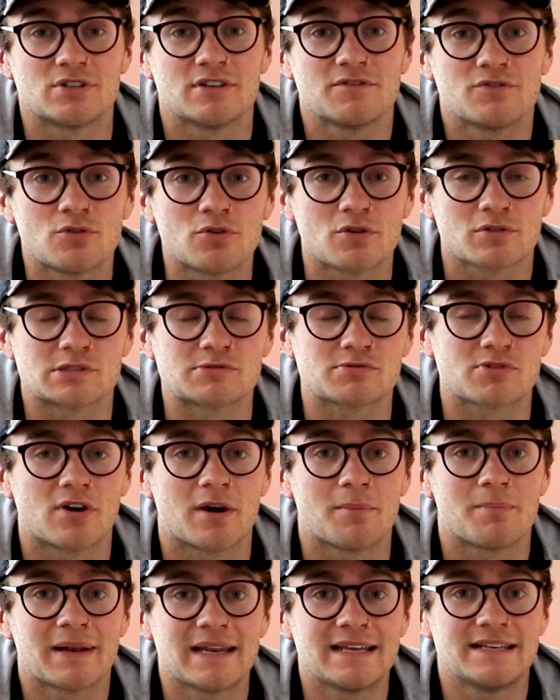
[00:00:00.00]
So if you're not
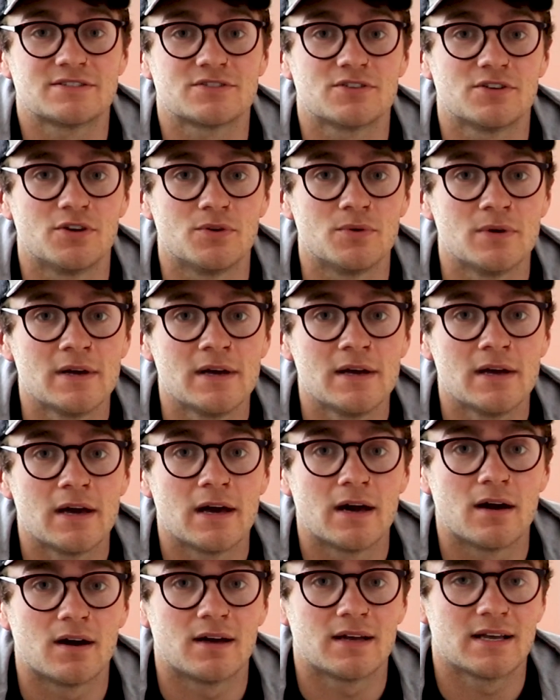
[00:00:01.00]
subscribed, please do
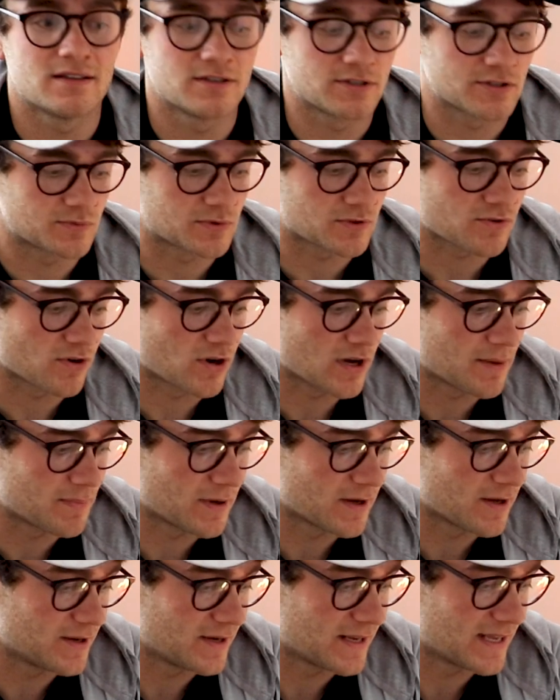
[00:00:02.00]
hit the subscribe
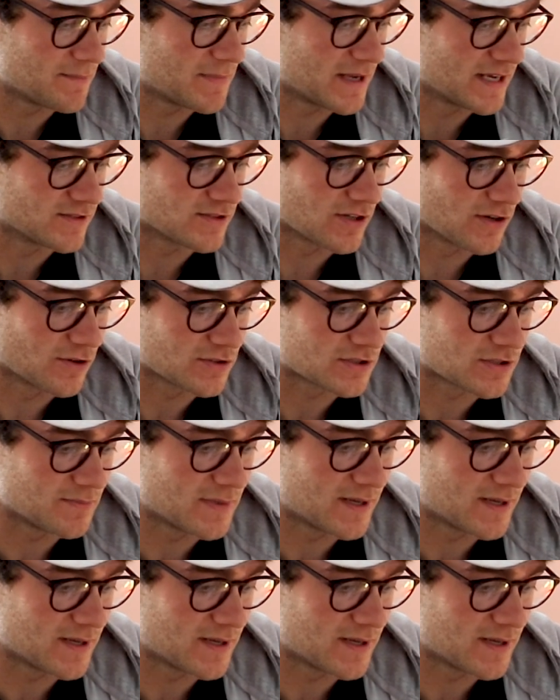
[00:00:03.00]
button. It means a lot to